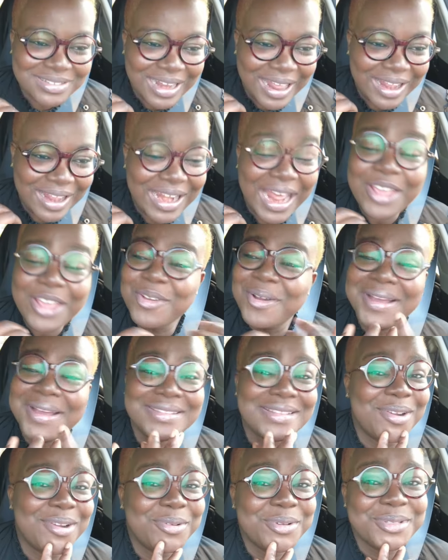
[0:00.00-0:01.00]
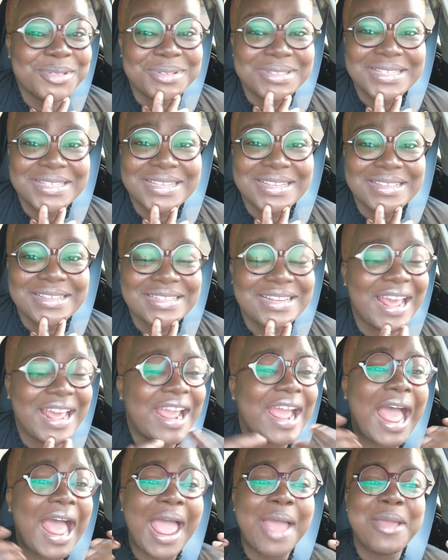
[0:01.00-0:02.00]
Like, and you guys are going to see it.
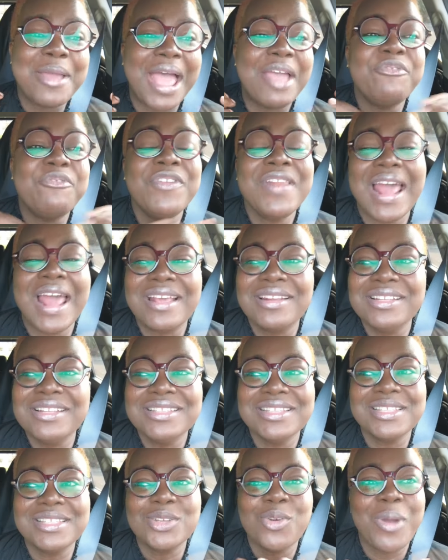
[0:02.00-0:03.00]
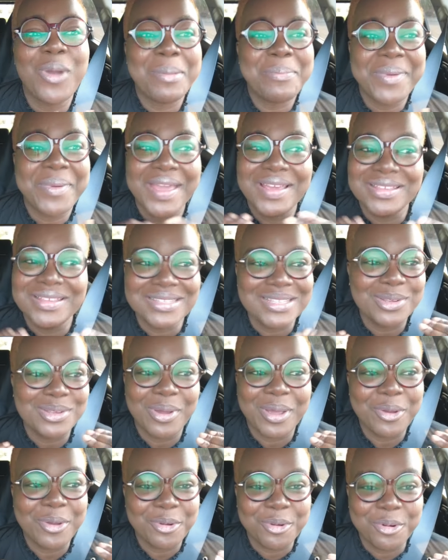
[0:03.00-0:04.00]
Like, I feel like this is square peg in
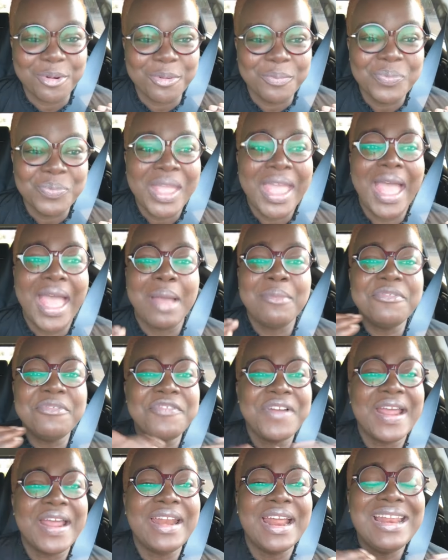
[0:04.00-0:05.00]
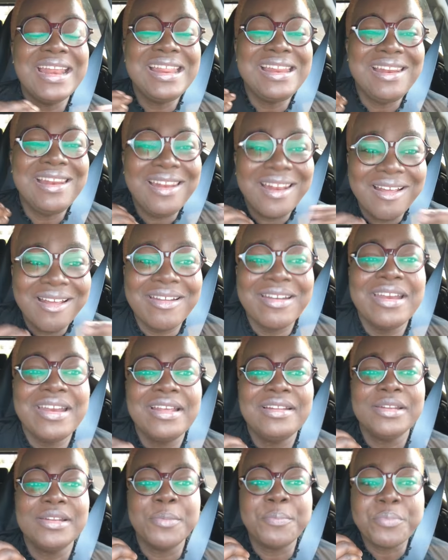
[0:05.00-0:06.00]
square hole. I'm finally
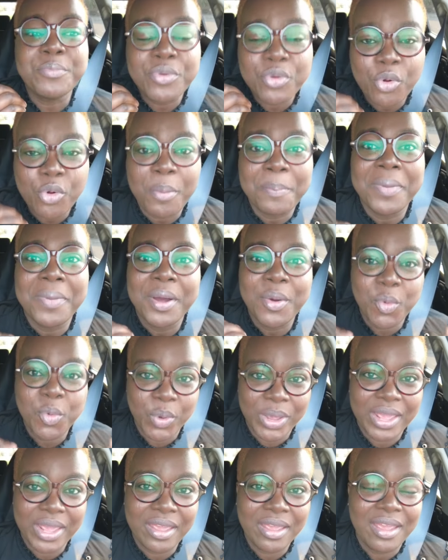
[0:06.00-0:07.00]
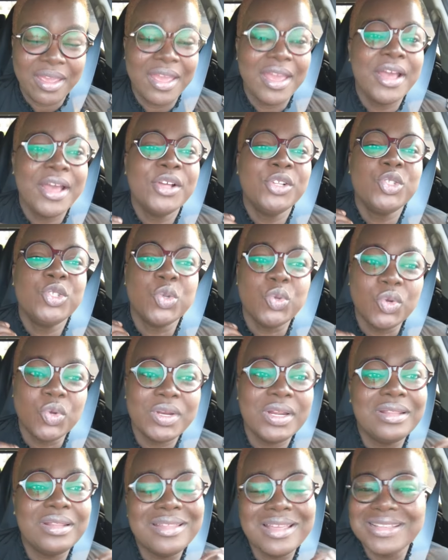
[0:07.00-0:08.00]
learning the proper way to do
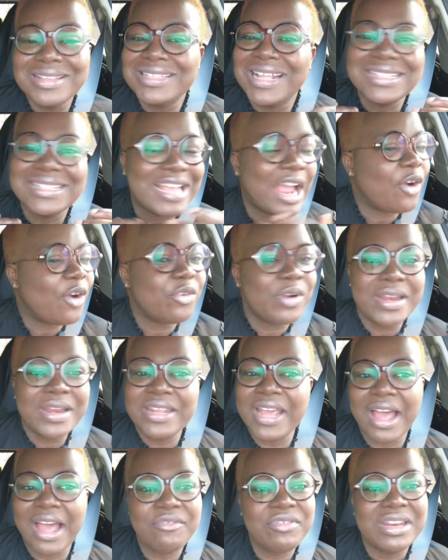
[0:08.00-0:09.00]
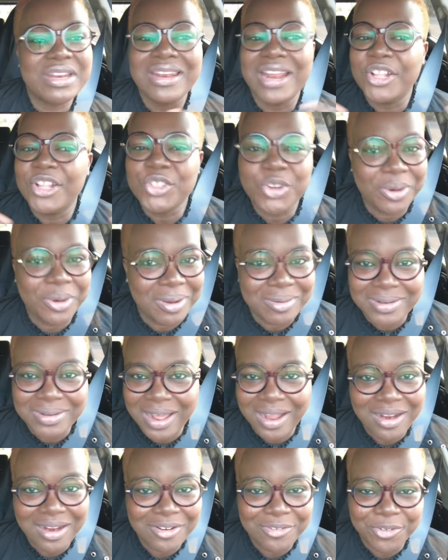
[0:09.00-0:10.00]
the things that I already have a natural
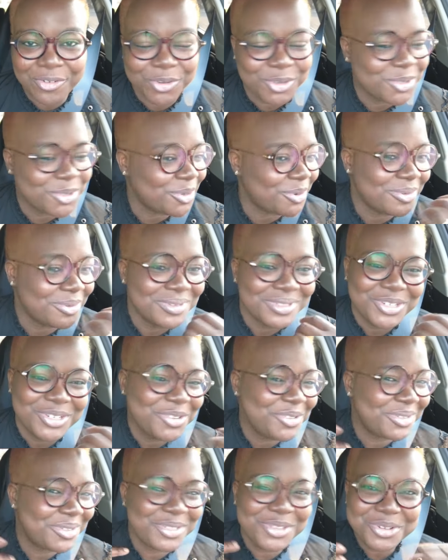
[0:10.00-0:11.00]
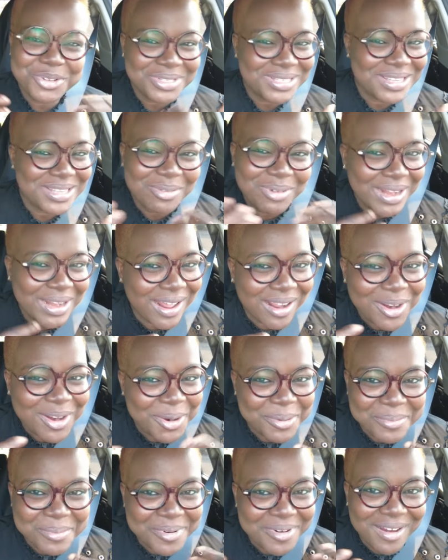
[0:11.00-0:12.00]
knack for. So do you see where that
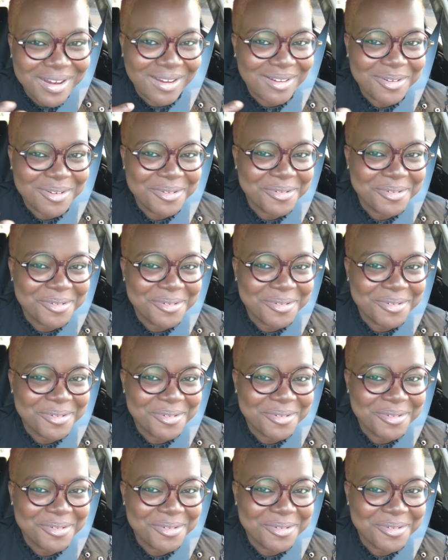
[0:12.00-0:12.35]
combo can